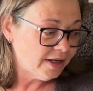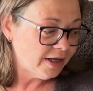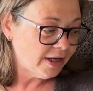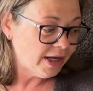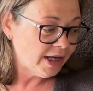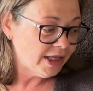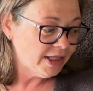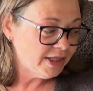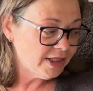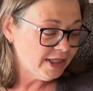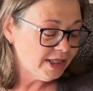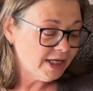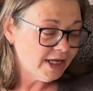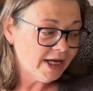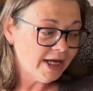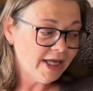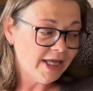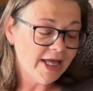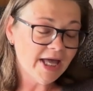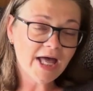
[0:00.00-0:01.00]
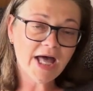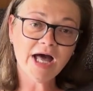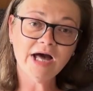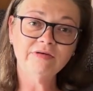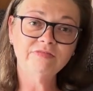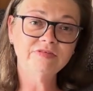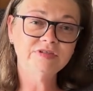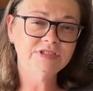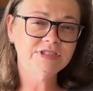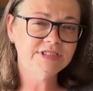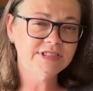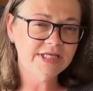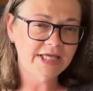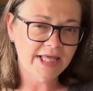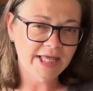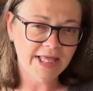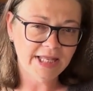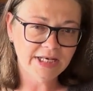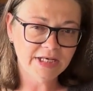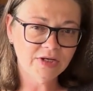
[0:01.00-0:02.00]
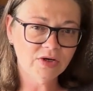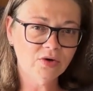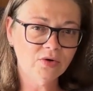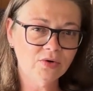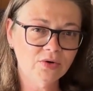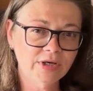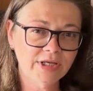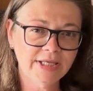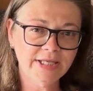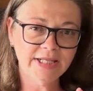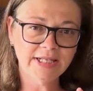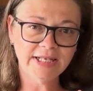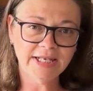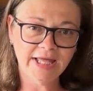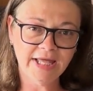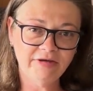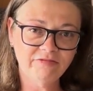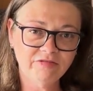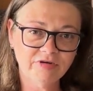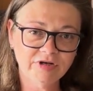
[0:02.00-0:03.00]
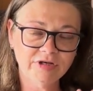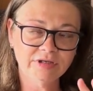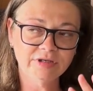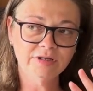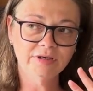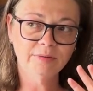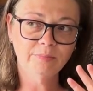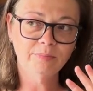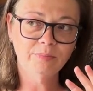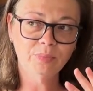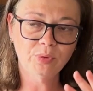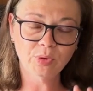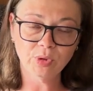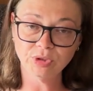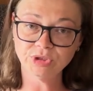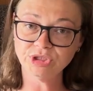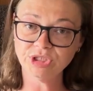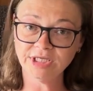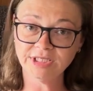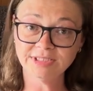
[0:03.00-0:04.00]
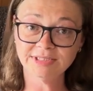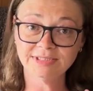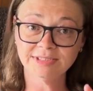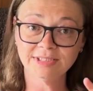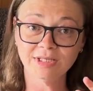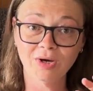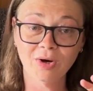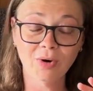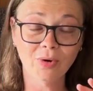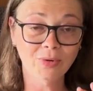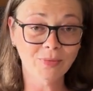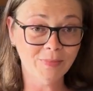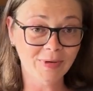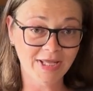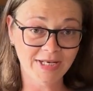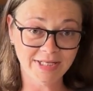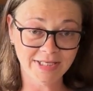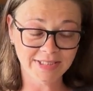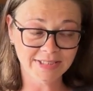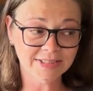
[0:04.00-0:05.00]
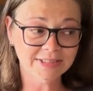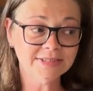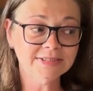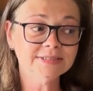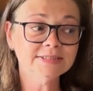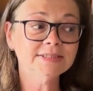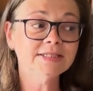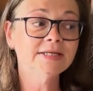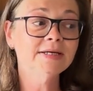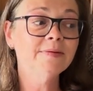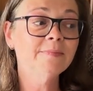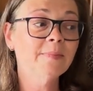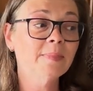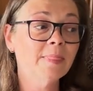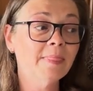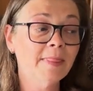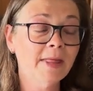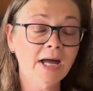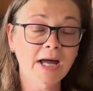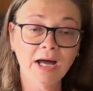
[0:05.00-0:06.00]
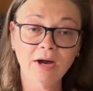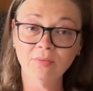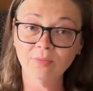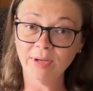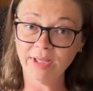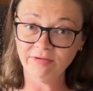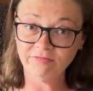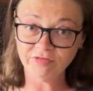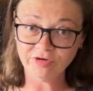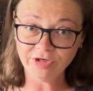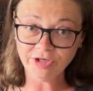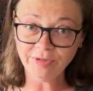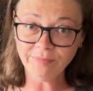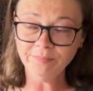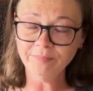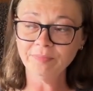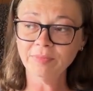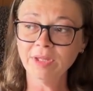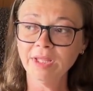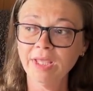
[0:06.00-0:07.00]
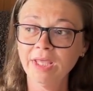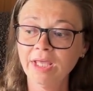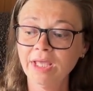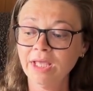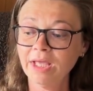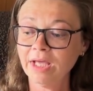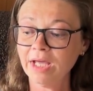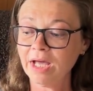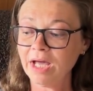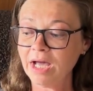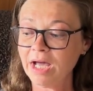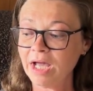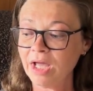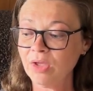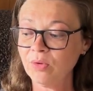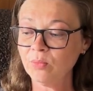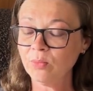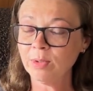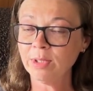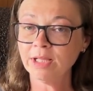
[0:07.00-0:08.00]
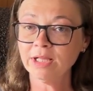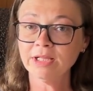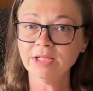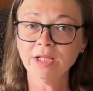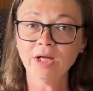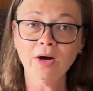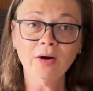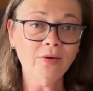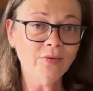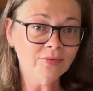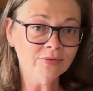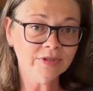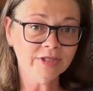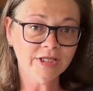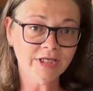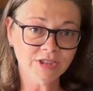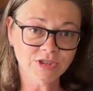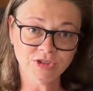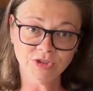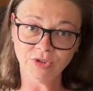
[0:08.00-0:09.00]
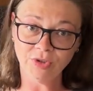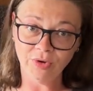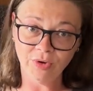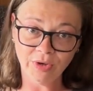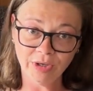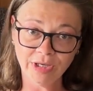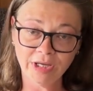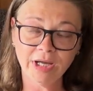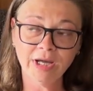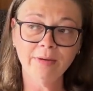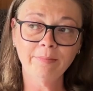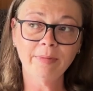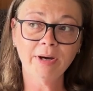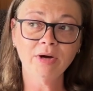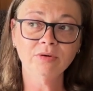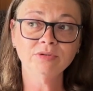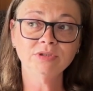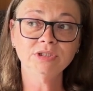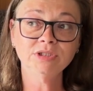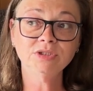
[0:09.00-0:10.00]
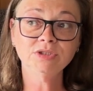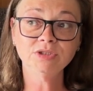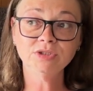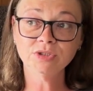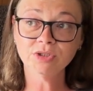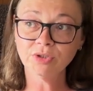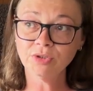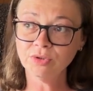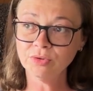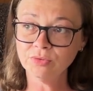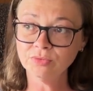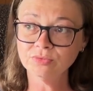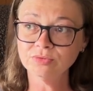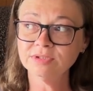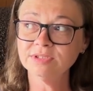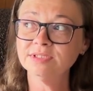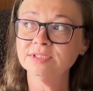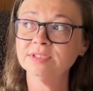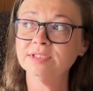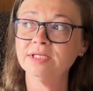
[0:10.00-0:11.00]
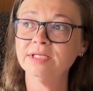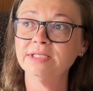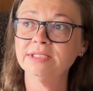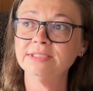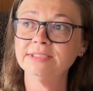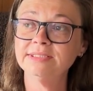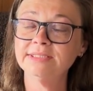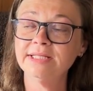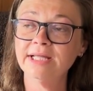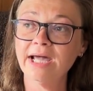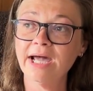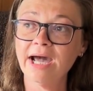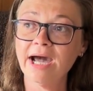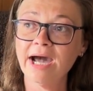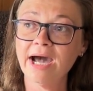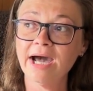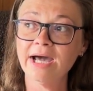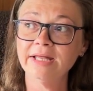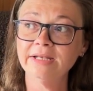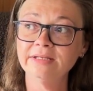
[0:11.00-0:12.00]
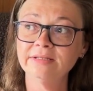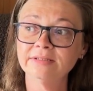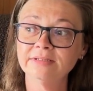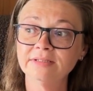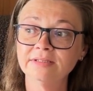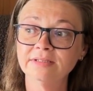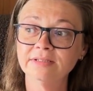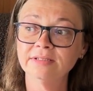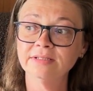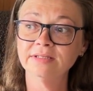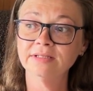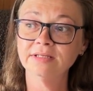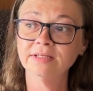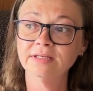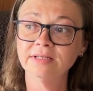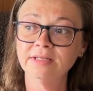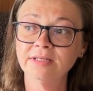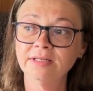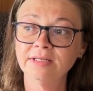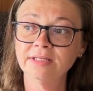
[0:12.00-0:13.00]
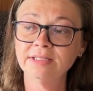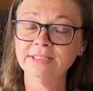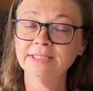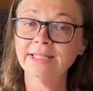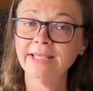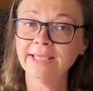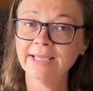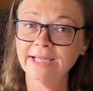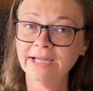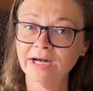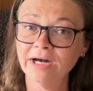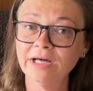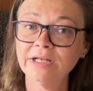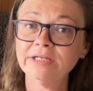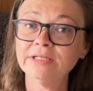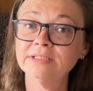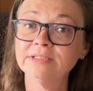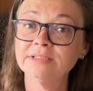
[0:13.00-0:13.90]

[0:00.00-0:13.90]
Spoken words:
I think I have 10 or 11 projects on my needles. However, I will only talk about those that they got